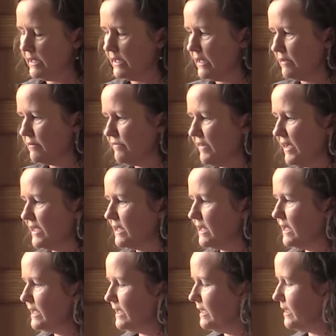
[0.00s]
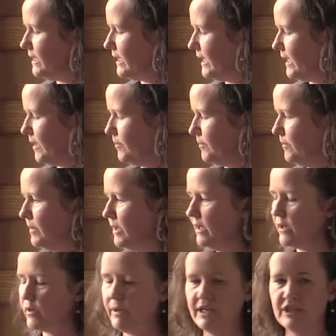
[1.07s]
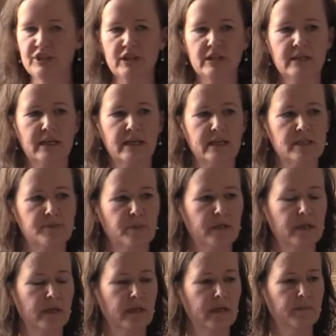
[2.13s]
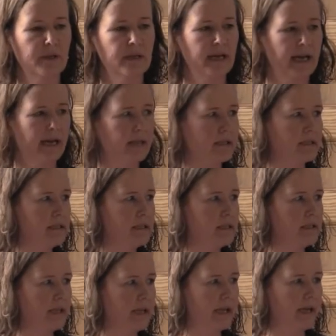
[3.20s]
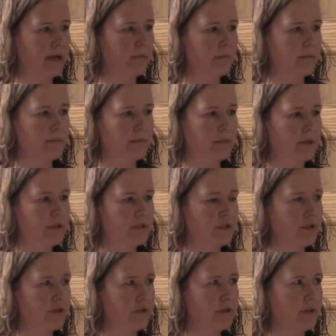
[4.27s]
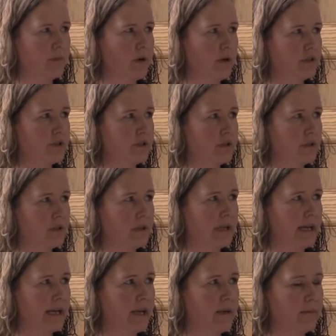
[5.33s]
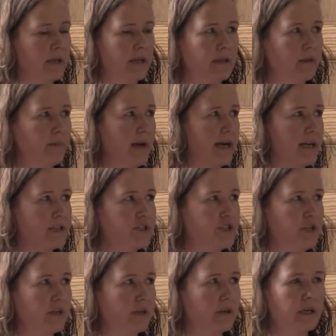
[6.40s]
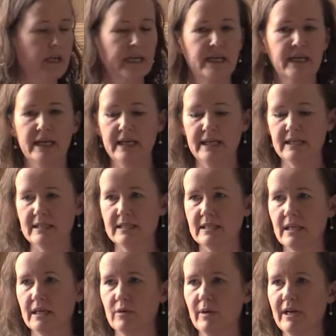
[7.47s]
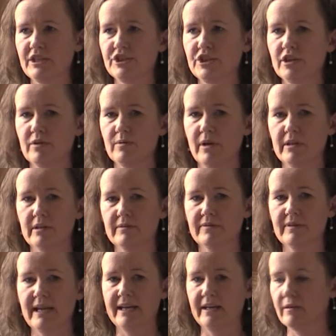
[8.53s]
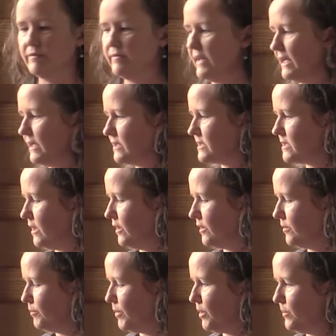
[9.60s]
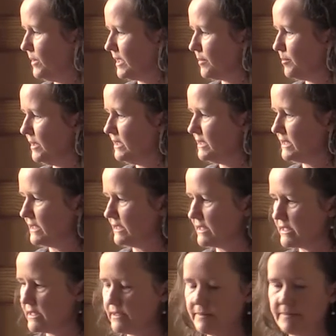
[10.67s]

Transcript: And finally, a question that has been added to the module in the past year is a question around the flying of flags on public buildings.